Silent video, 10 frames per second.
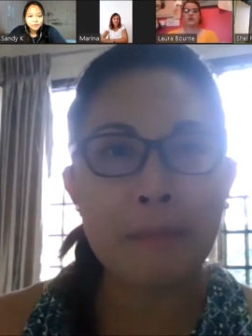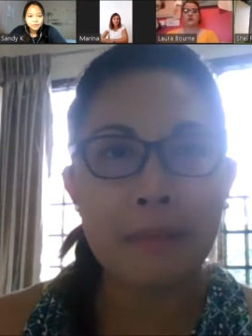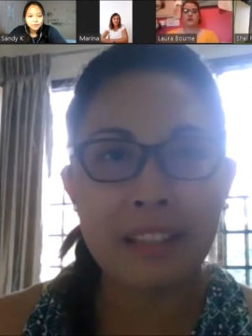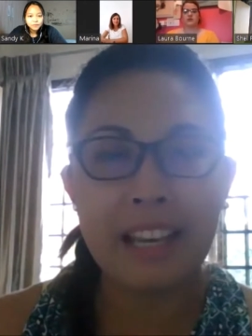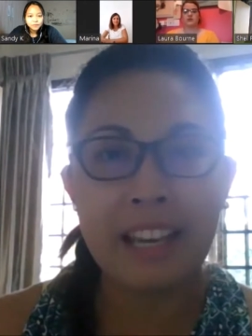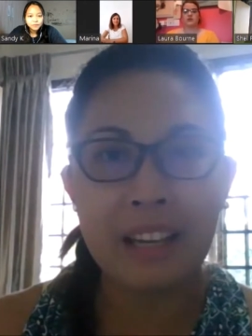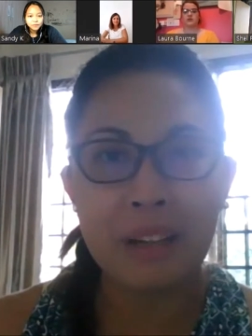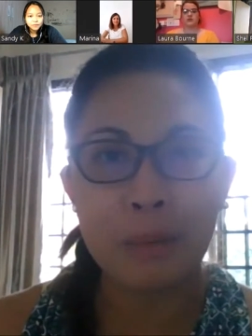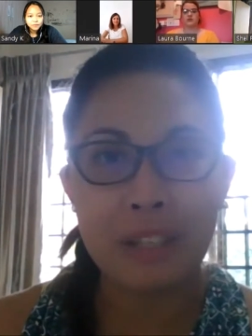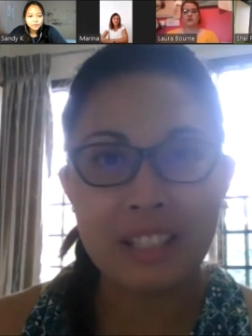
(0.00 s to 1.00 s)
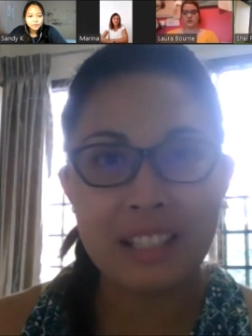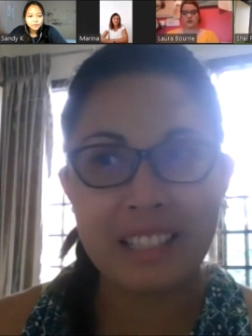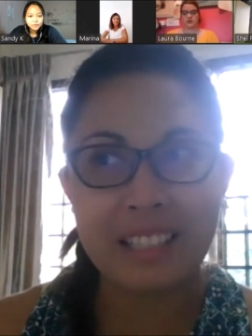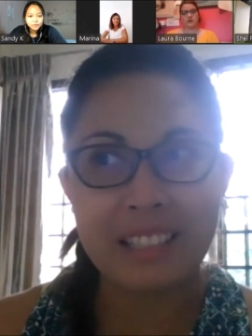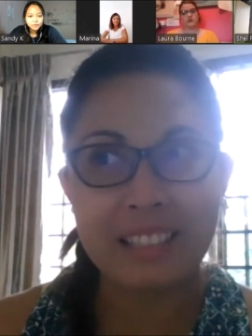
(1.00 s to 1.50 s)
something which
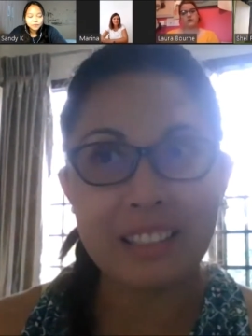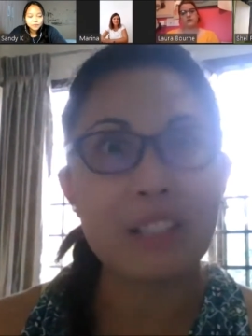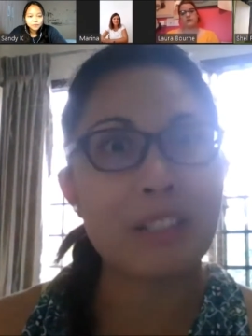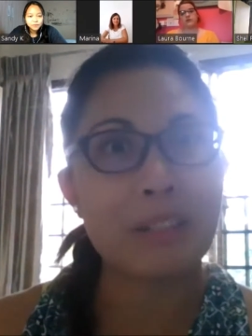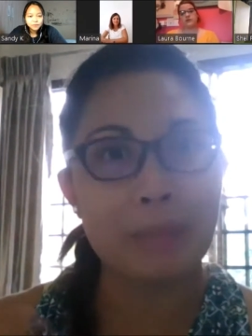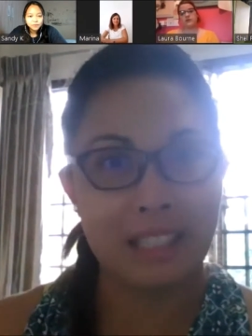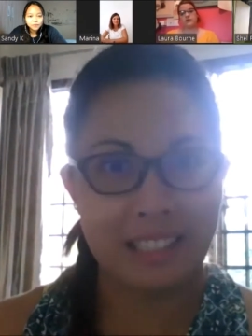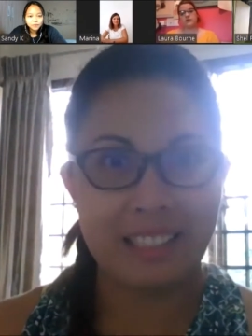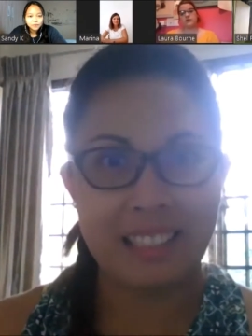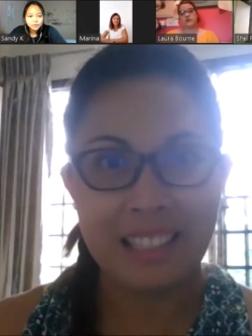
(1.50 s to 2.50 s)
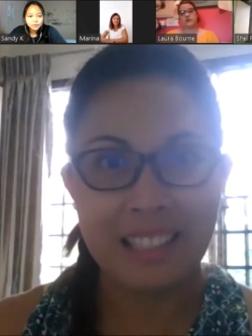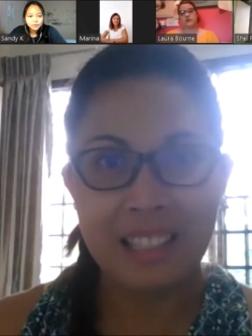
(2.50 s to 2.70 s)
is customized,